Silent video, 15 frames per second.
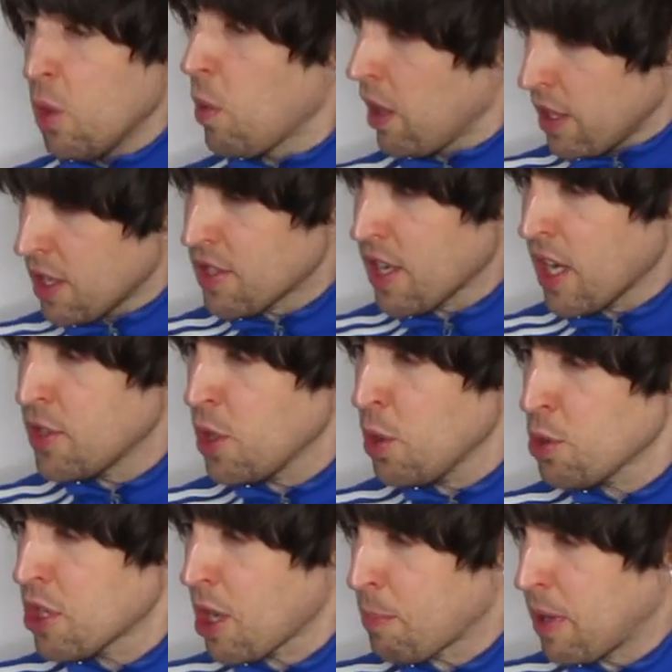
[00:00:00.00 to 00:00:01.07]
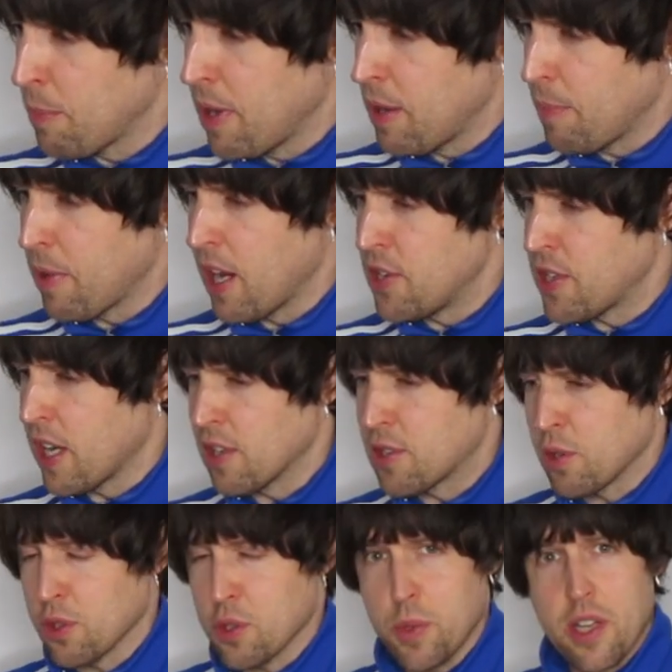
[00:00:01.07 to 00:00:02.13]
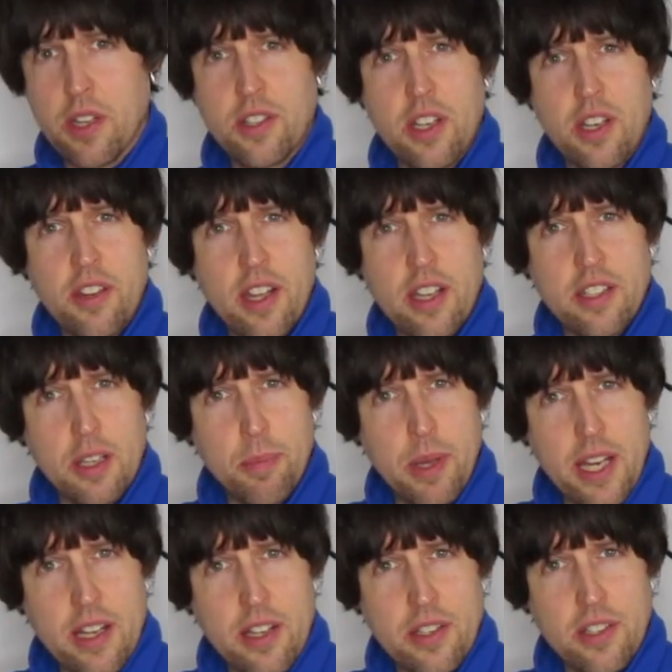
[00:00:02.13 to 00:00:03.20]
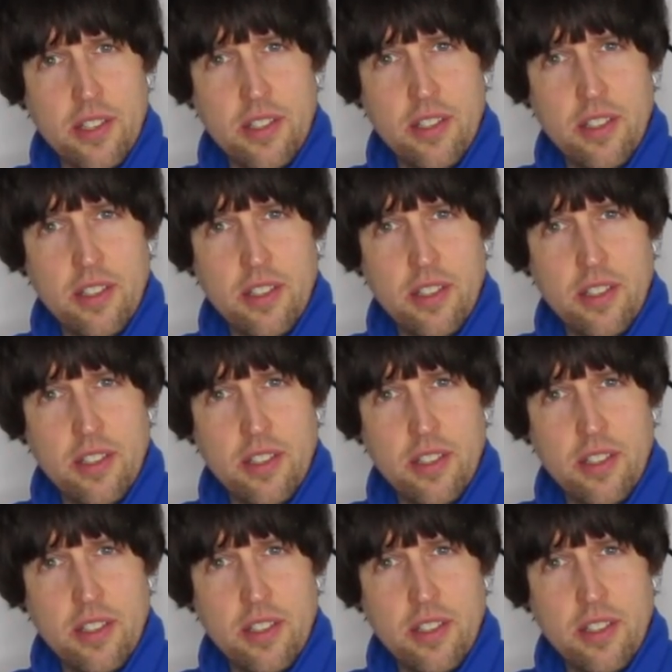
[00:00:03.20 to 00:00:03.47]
Well, yes, I do supplement my genitals with a synthetic penis.